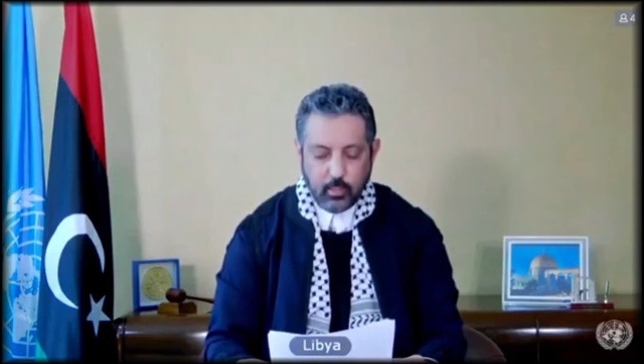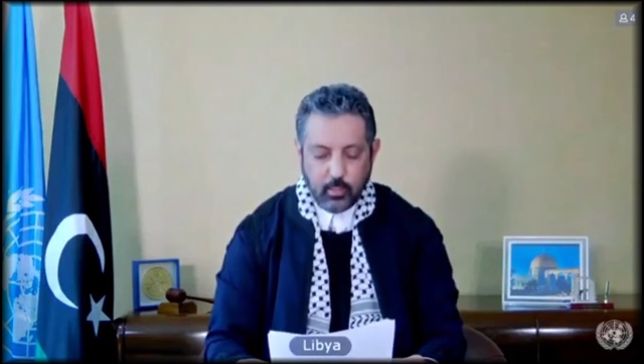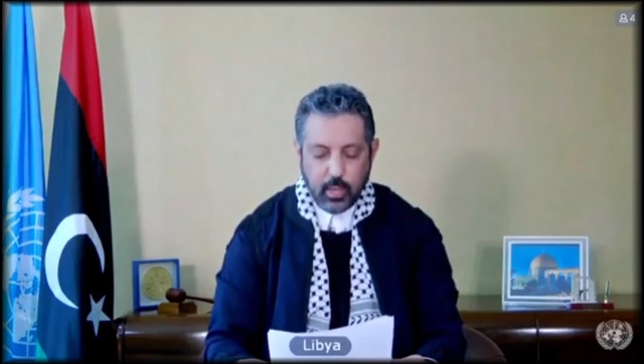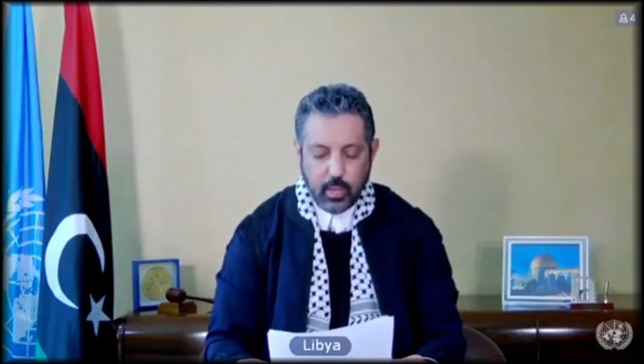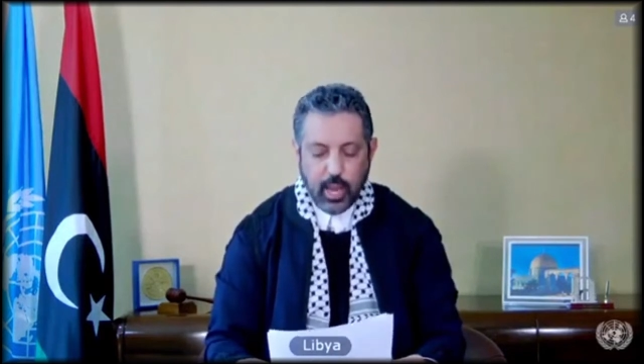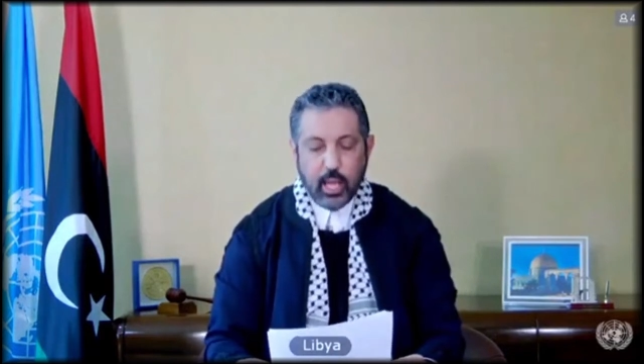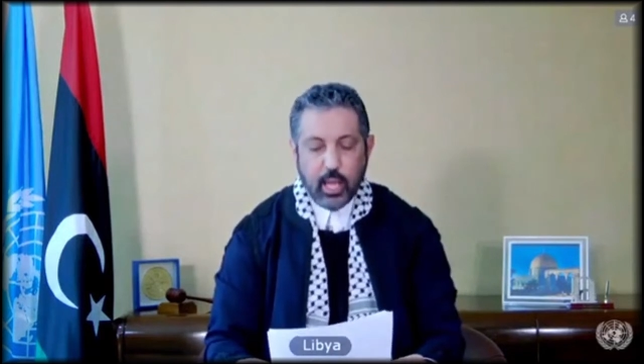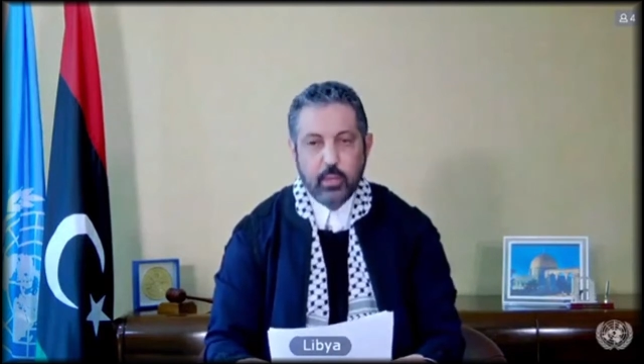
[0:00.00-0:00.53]

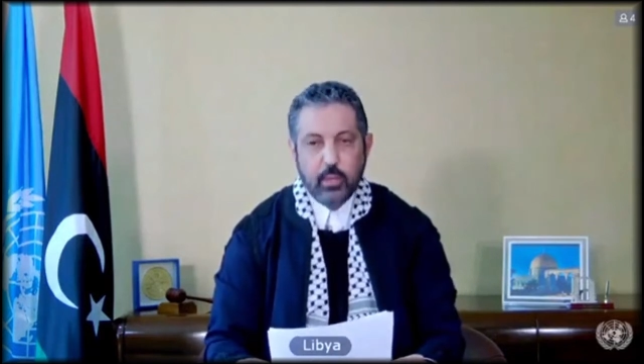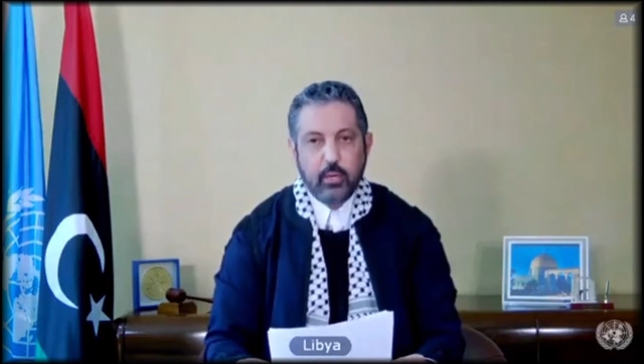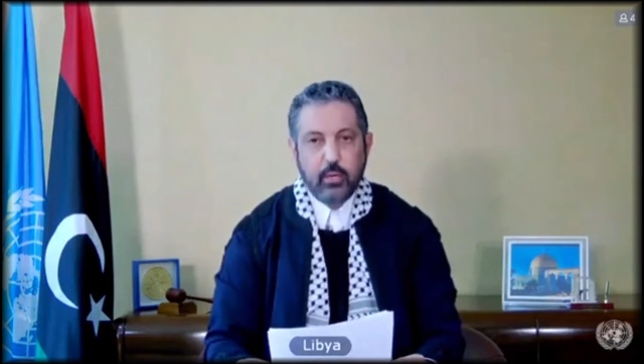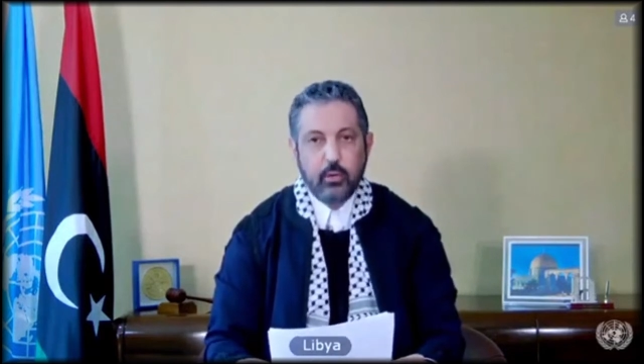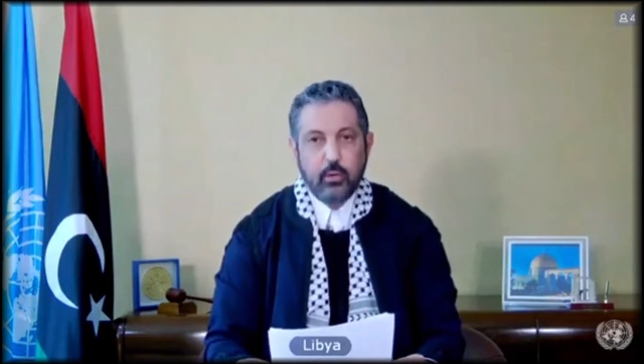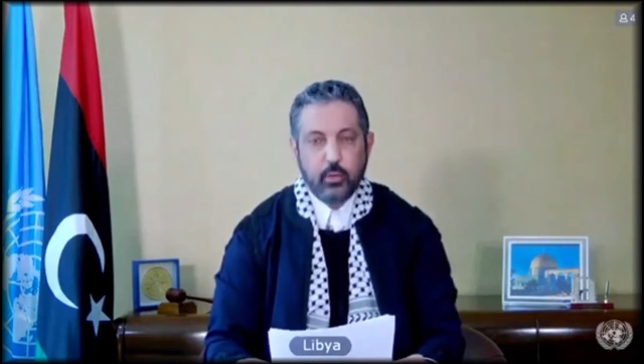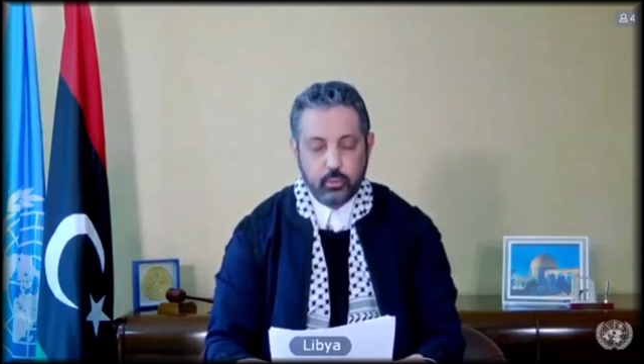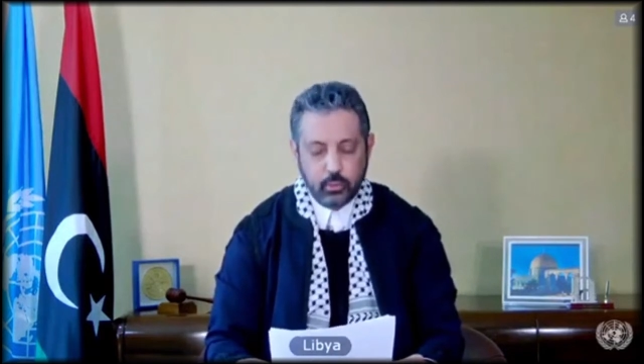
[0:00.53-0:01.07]
we
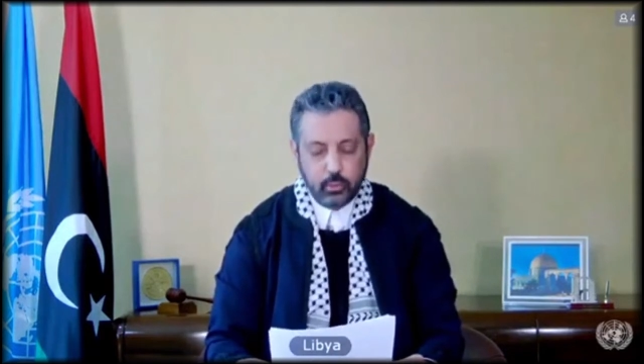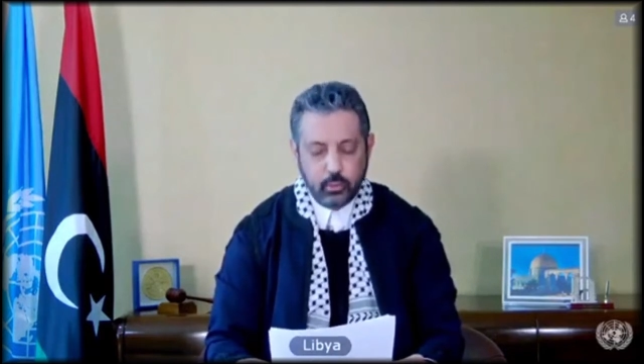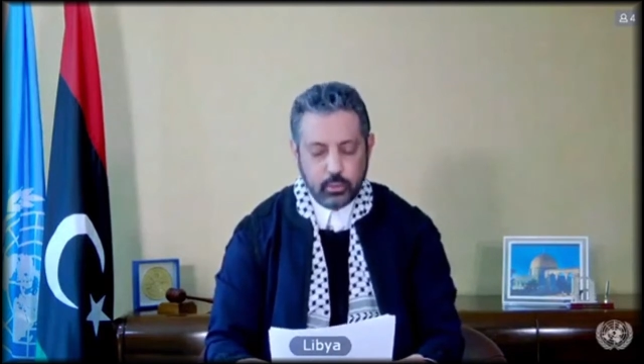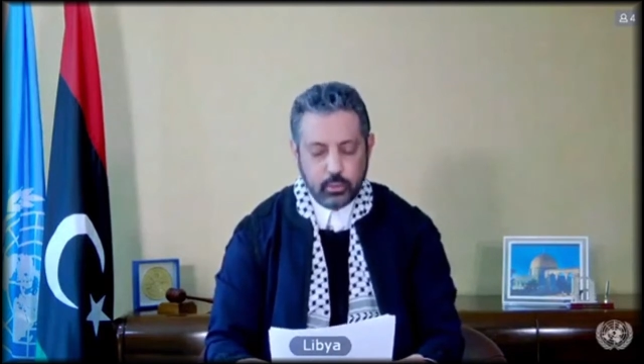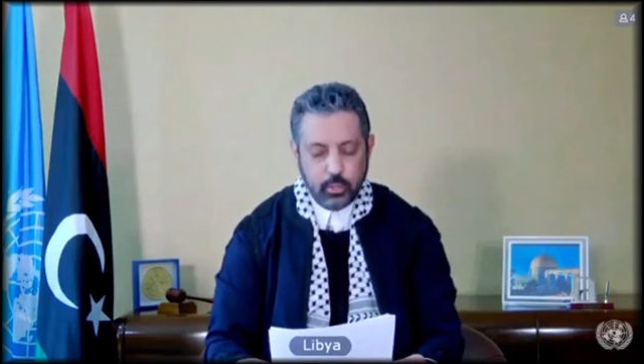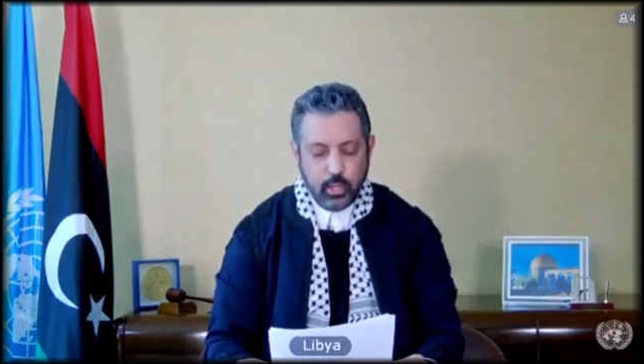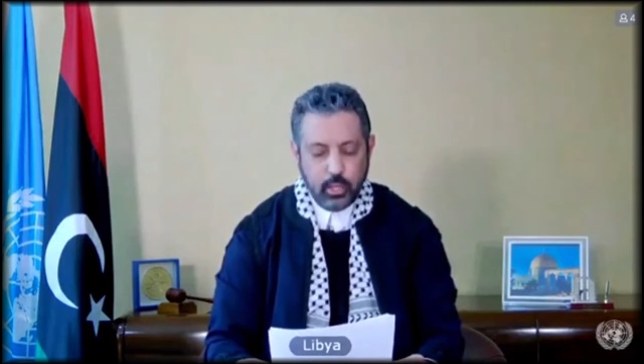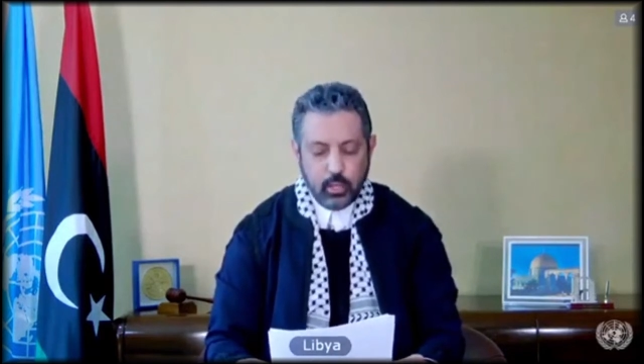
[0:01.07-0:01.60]
ask the
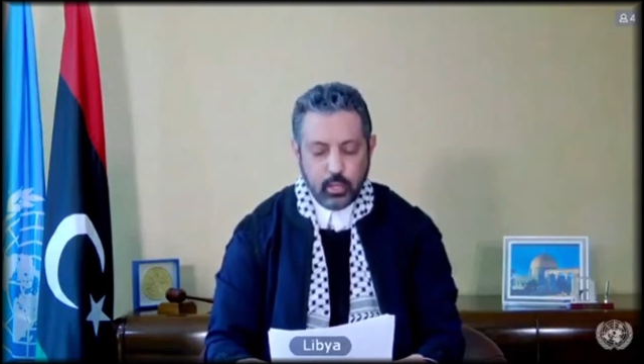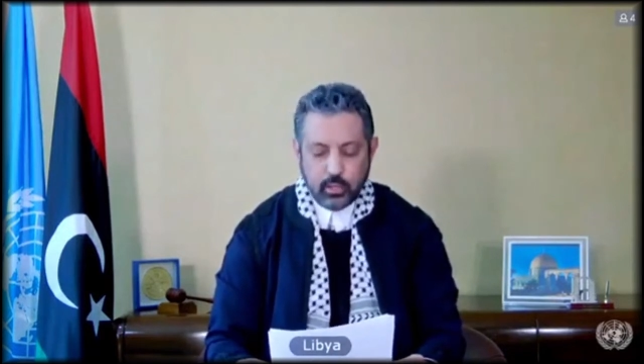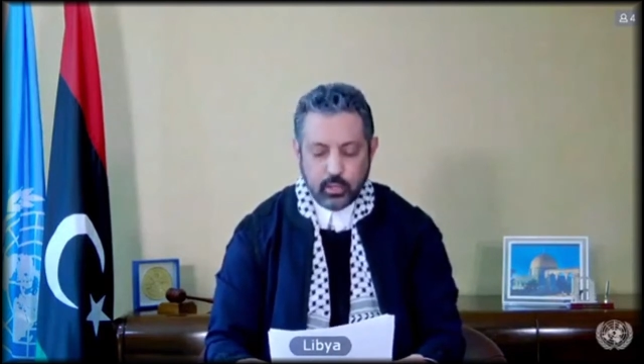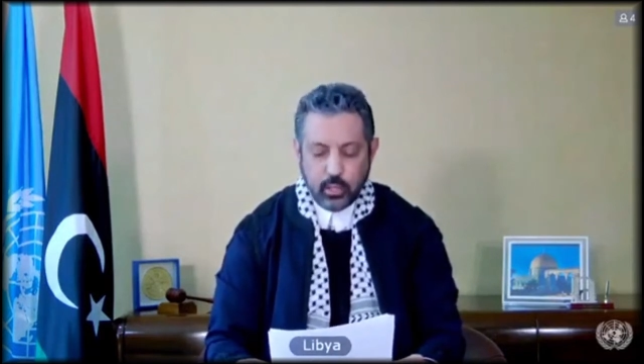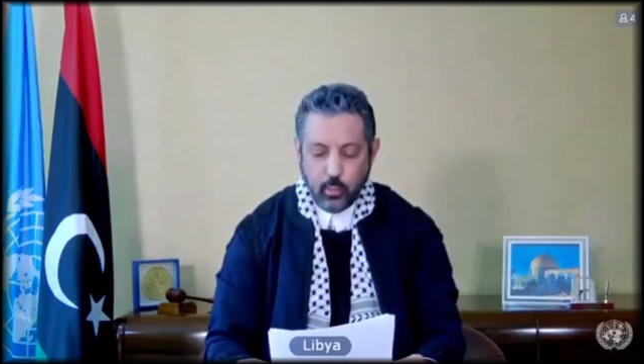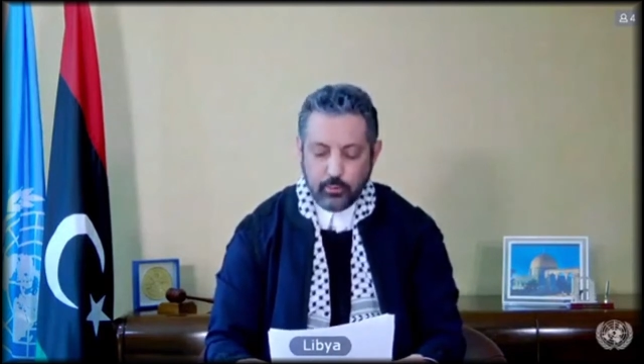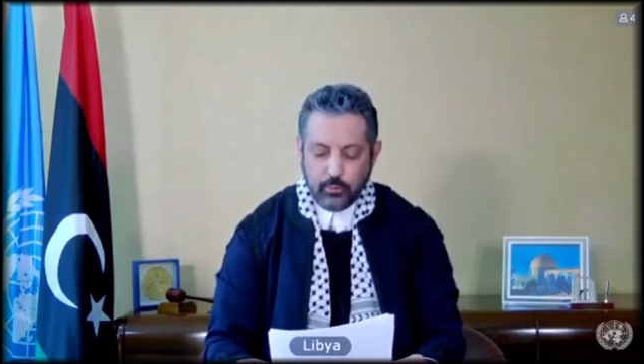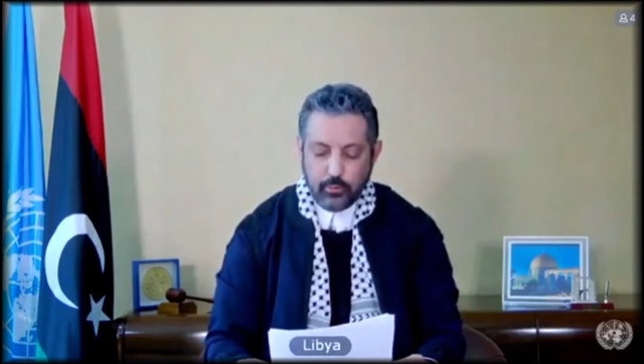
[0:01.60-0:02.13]

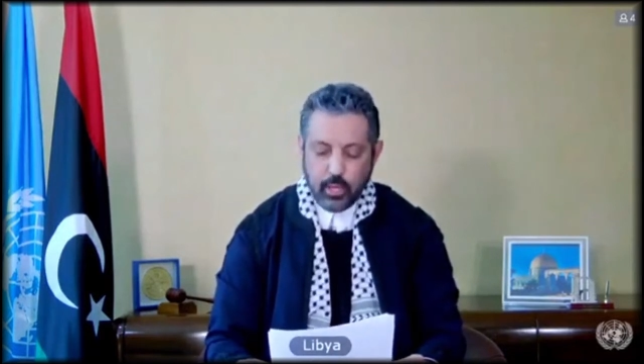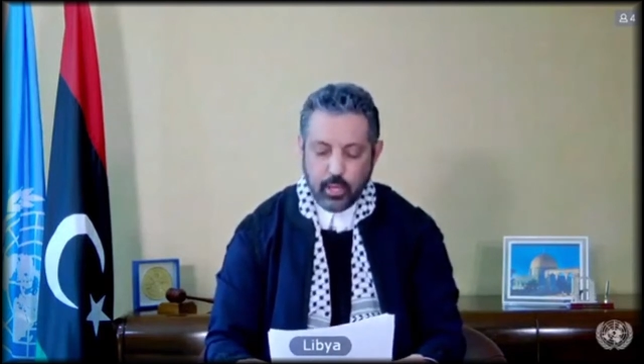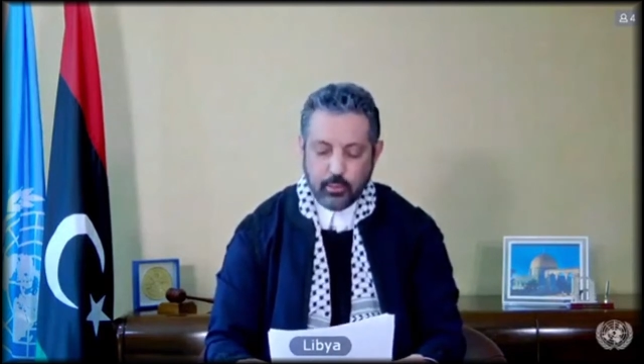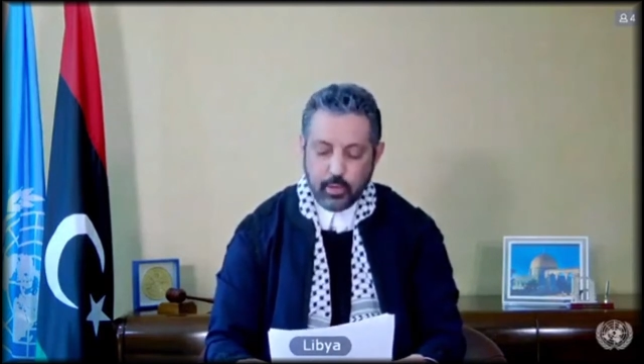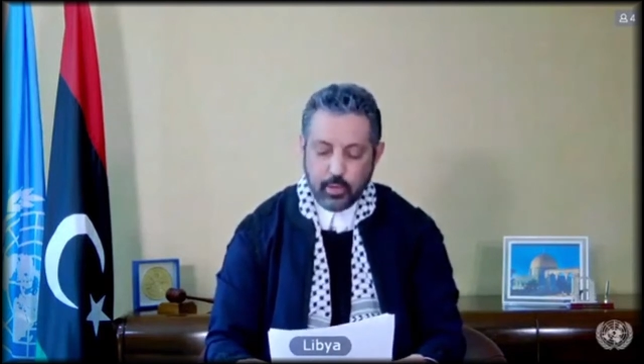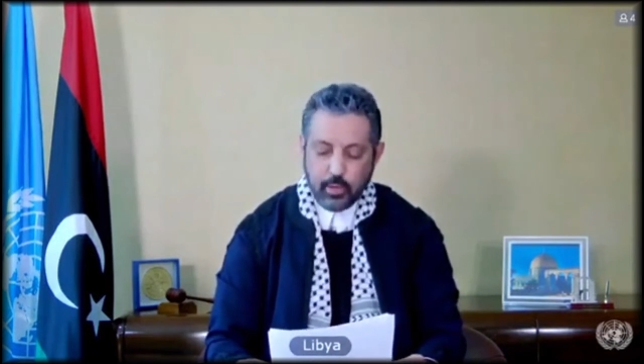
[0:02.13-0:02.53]
ICC to